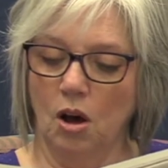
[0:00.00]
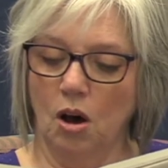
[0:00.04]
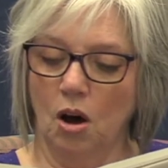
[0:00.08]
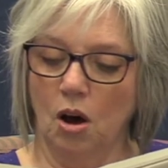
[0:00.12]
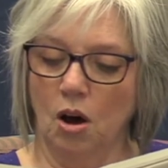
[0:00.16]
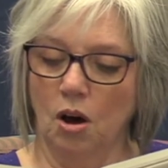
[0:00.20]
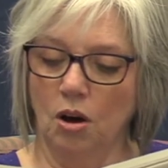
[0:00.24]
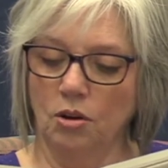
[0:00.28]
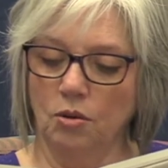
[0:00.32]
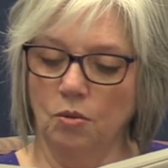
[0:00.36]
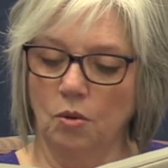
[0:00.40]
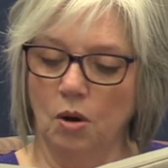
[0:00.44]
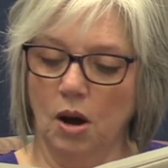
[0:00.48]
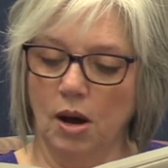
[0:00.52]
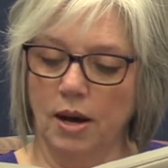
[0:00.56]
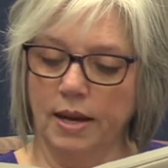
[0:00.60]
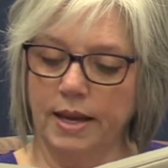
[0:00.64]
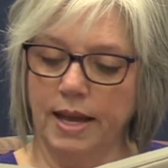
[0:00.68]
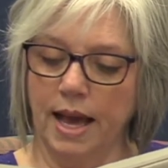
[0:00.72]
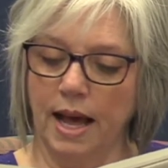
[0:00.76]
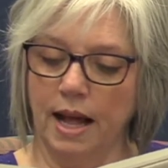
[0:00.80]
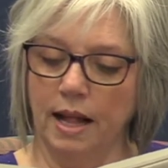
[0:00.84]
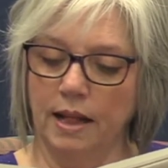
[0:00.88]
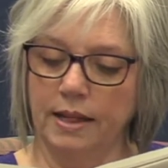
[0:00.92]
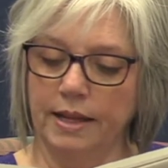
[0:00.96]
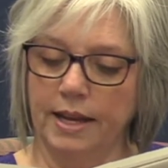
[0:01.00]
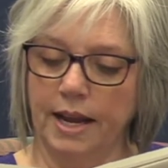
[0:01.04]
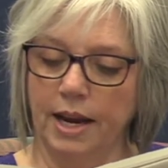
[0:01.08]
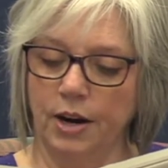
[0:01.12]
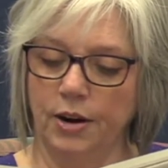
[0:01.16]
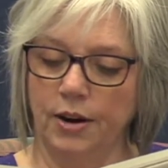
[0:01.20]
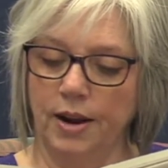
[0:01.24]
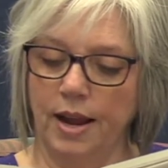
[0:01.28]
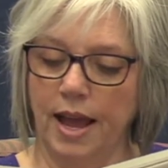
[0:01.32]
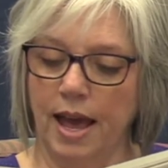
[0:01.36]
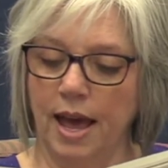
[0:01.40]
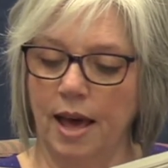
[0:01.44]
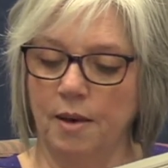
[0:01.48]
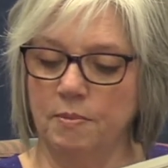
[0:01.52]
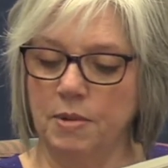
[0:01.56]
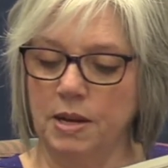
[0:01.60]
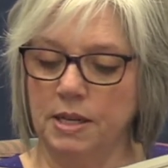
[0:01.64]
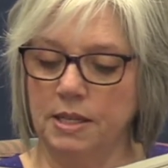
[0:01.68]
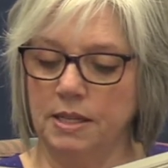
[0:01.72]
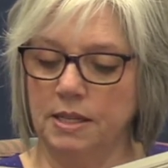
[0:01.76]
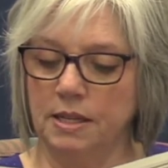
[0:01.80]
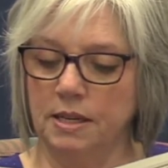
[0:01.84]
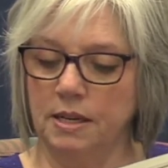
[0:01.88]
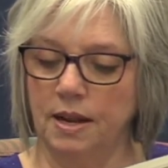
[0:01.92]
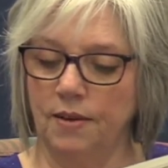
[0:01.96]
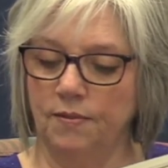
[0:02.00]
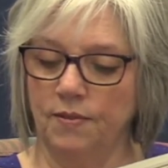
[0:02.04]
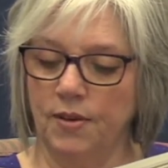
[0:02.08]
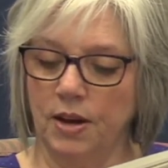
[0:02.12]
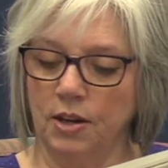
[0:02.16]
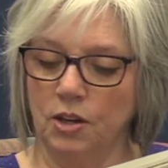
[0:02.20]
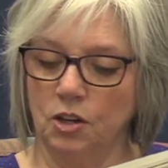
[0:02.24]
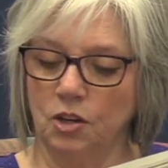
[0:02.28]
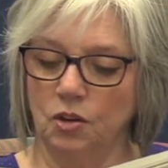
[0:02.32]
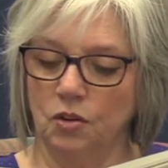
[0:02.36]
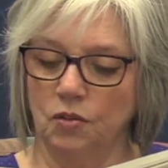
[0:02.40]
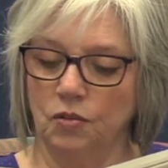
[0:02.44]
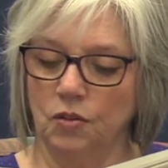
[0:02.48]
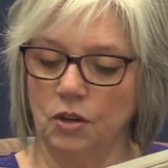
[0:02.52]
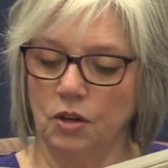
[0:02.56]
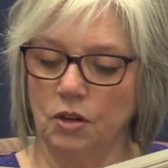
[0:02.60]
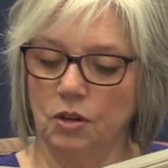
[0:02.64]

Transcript: Ottawa, Calgary, Edmonton, and Vancouver.